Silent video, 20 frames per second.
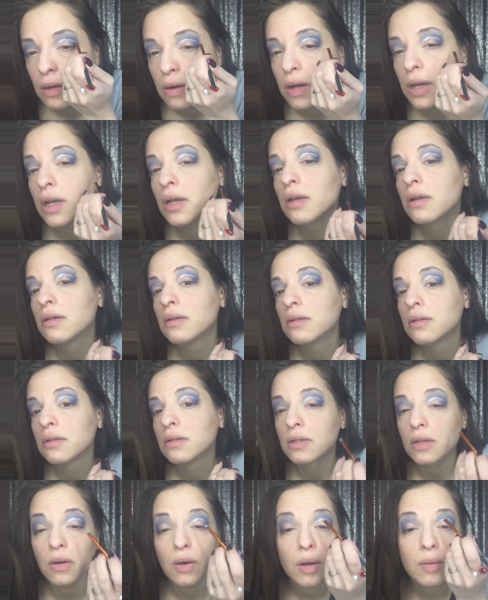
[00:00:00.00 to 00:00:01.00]
Okay,
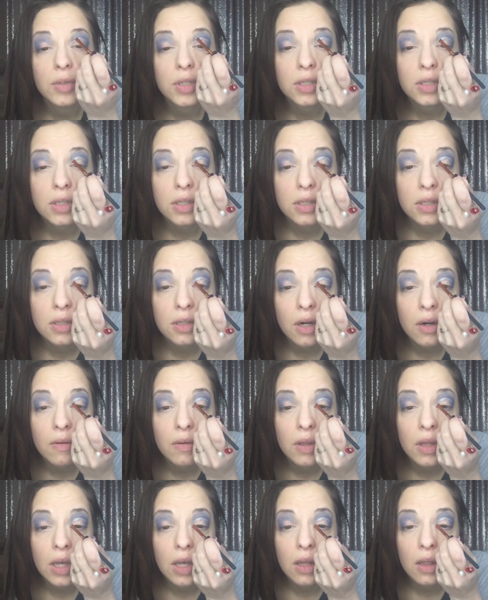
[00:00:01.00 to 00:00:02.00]
so I'm just gonna start
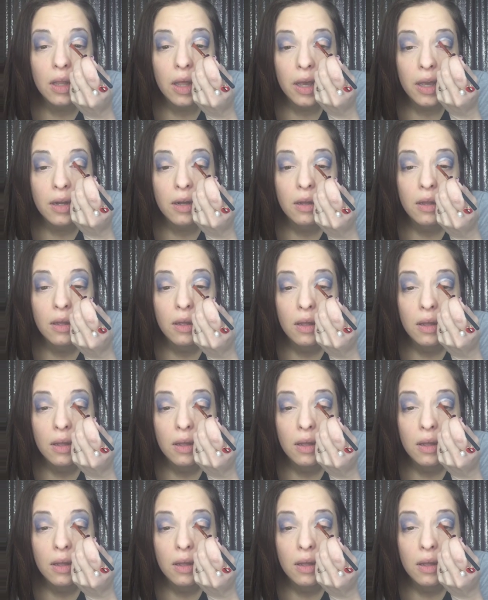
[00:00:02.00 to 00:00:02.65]
with like a line.